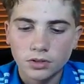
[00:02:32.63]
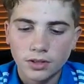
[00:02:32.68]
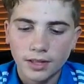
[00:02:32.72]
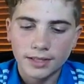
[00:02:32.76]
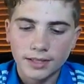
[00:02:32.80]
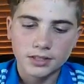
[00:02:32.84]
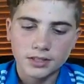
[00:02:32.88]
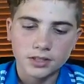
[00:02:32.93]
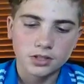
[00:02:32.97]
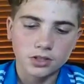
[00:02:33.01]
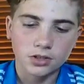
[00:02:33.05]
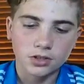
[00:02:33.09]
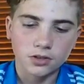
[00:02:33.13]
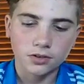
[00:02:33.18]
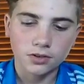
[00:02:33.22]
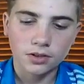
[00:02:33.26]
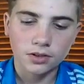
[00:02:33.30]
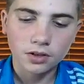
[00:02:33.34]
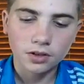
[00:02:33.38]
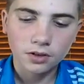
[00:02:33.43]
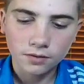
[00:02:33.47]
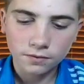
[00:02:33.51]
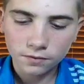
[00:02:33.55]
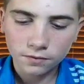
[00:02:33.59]
So that's your
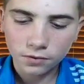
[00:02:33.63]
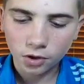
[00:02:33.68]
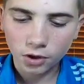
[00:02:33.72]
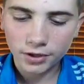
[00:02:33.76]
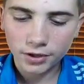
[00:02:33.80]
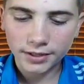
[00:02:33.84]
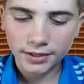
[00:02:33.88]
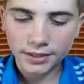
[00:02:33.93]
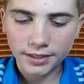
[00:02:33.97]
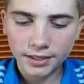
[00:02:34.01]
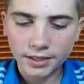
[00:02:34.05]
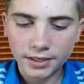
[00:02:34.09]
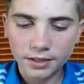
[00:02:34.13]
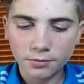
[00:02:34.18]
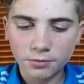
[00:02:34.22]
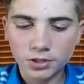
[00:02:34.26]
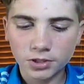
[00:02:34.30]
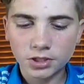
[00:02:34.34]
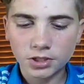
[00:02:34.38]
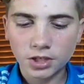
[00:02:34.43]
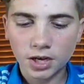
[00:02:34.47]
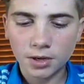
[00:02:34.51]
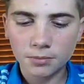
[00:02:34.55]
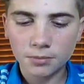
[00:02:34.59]
float here,
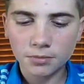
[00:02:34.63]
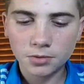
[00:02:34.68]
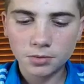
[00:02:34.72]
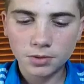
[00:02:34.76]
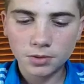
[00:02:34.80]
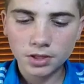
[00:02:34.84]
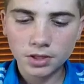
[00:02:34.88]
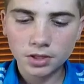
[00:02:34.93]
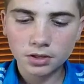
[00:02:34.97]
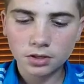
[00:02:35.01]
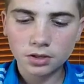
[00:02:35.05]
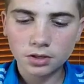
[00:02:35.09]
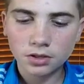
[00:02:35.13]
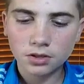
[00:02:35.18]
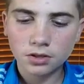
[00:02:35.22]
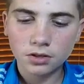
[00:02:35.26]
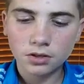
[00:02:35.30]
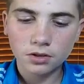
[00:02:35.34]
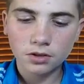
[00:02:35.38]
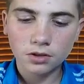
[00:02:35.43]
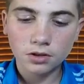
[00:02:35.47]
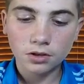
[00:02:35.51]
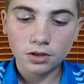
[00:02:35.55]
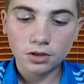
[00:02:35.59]
which comes with it.
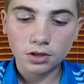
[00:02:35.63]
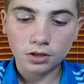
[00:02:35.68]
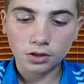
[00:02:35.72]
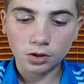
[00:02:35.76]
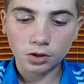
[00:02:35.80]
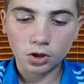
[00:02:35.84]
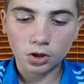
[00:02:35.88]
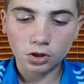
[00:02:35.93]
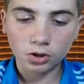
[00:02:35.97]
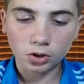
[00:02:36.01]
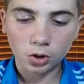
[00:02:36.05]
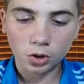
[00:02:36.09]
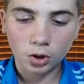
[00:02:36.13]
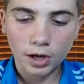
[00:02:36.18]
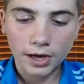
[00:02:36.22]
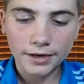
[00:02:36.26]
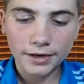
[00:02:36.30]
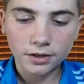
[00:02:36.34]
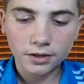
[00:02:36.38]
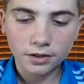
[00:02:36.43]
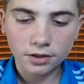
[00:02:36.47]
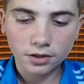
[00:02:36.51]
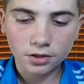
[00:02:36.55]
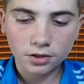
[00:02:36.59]
A lot
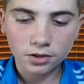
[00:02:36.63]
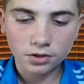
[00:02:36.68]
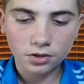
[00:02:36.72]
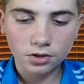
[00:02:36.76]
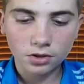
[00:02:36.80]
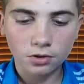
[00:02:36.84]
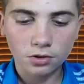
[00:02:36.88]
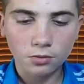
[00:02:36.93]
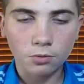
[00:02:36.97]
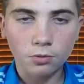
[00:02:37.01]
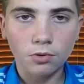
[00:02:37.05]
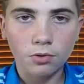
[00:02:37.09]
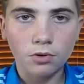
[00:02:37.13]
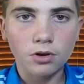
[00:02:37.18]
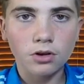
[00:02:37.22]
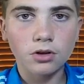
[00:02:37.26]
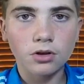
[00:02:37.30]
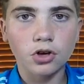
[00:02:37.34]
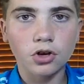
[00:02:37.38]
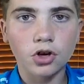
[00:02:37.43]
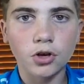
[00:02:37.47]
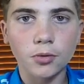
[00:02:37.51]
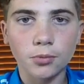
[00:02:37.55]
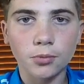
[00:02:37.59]
lighter than the
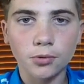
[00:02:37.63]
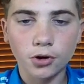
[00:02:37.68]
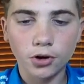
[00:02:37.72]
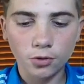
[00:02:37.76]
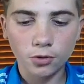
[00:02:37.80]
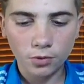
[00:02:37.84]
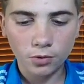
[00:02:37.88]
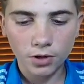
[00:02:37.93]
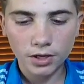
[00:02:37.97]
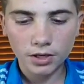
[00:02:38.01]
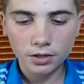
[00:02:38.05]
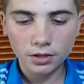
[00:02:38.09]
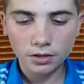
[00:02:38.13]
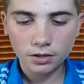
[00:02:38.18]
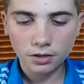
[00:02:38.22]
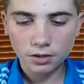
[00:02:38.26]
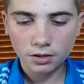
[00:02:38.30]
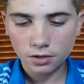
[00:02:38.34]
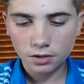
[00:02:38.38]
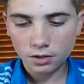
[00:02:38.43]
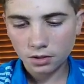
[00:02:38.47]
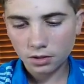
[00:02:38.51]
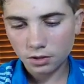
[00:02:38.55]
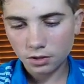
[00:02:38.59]
GoPro one.
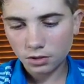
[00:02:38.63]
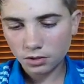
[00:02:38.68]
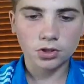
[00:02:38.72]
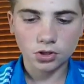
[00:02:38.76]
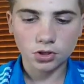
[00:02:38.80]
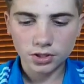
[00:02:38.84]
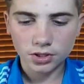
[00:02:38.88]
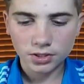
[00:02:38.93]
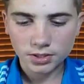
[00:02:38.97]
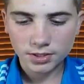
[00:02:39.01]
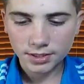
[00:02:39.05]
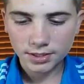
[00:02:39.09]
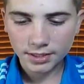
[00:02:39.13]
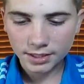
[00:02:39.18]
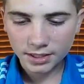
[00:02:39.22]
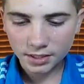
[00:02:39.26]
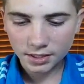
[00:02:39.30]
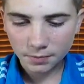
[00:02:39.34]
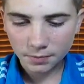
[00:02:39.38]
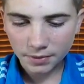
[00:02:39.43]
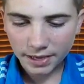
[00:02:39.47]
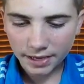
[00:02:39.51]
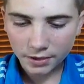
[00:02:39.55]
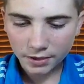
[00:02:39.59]
It's got your
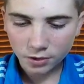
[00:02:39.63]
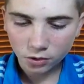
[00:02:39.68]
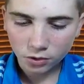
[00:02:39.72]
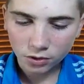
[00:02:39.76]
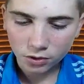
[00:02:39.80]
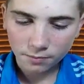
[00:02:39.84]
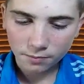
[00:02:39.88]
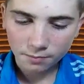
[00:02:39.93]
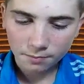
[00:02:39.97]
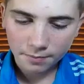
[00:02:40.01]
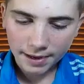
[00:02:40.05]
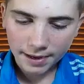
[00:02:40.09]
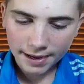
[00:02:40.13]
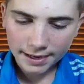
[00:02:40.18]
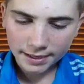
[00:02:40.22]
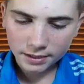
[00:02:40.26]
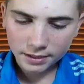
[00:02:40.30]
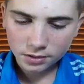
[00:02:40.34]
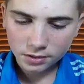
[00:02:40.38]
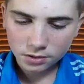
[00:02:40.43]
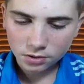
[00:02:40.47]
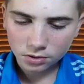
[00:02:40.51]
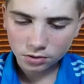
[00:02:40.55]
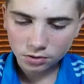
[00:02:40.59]
sticky pad on the
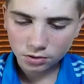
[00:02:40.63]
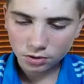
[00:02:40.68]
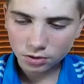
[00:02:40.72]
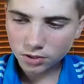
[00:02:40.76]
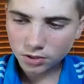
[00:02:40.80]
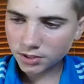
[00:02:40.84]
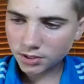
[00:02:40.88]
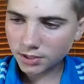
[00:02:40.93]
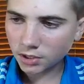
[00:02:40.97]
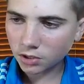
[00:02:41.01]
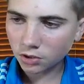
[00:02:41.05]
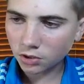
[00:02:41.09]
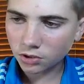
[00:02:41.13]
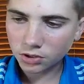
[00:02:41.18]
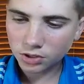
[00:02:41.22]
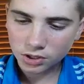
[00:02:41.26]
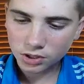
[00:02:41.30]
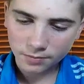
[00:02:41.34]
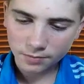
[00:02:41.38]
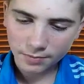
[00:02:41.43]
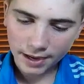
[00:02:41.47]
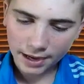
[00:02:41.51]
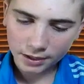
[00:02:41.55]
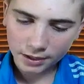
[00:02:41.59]
back to stick
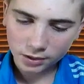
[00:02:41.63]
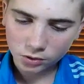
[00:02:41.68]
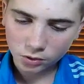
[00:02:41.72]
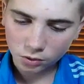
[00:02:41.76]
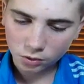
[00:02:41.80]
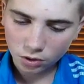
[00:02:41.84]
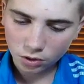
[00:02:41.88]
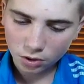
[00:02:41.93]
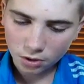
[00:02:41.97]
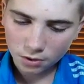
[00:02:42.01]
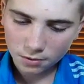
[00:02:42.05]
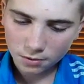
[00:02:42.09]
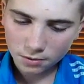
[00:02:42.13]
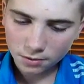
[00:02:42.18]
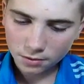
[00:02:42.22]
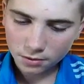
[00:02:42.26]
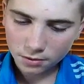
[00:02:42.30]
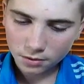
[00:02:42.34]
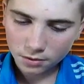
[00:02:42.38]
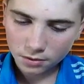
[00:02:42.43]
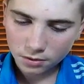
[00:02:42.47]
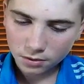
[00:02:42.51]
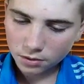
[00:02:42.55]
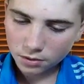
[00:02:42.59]
onto your back door.
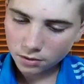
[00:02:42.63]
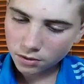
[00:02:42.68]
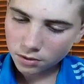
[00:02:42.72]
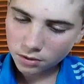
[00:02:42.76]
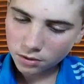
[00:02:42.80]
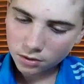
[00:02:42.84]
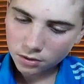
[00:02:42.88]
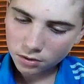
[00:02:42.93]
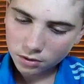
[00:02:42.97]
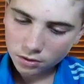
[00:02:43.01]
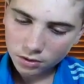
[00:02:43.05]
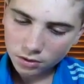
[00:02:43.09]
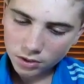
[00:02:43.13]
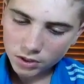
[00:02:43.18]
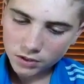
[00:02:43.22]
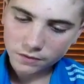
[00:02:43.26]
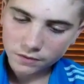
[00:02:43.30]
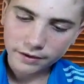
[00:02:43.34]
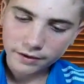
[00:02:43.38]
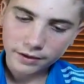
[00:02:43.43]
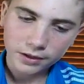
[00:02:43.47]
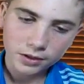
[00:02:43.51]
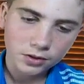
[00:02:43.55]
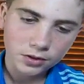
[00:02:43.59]

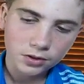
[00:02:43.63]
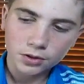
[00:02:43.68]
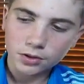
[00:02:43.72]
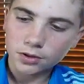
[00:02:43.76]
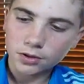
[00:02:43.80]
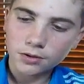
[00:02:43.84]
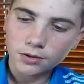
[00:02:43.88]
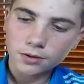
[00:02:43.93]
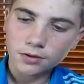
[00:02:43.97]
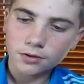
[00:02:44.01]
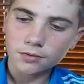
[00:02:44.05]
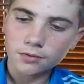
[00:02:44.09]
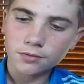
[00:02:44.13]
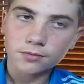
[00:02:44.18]
It's very good.